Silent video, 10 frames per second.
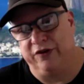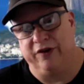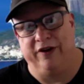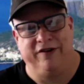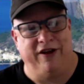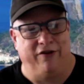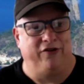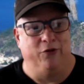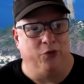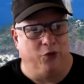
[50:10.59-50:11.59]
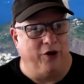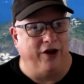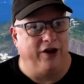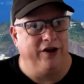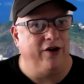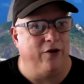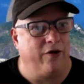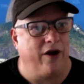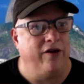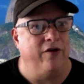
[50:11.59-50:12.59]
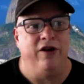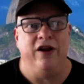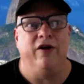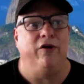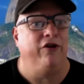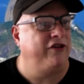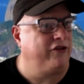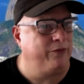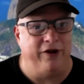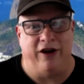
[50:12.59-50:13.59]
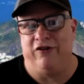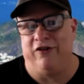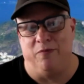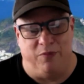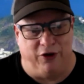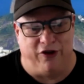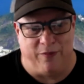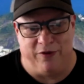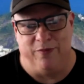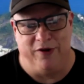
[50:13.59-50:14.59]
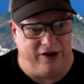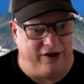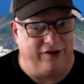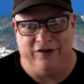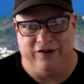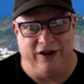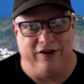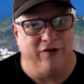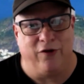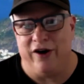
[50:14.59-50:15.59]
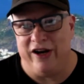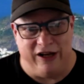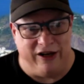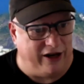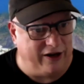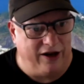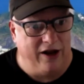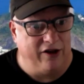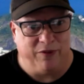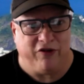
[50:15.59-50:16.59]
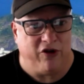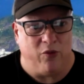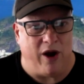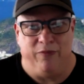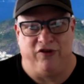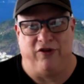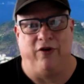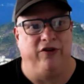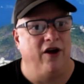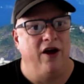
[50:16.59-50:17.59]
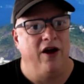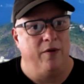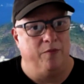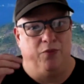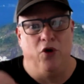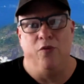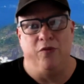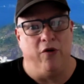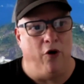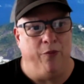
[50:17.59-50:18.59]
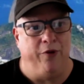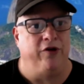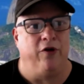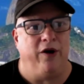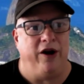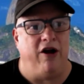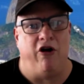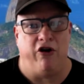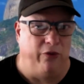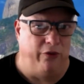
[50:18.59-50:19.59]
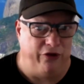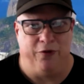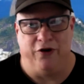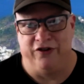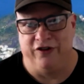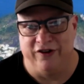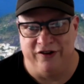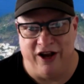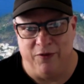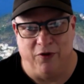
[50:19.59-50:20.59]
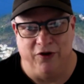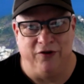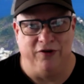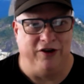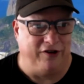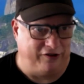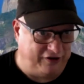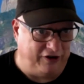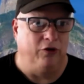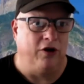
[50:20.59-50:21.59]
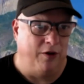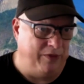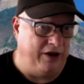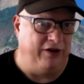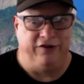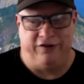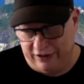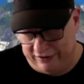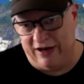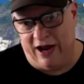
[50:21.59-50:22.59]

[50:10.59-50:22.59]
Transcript: It sounds simple, but you know, you don't need all this explanation build up at the beginning of the scene. You're already in it, especially in web series boom, you open, you're already arguing with the person at the table. You don't need to see you come in, sit down,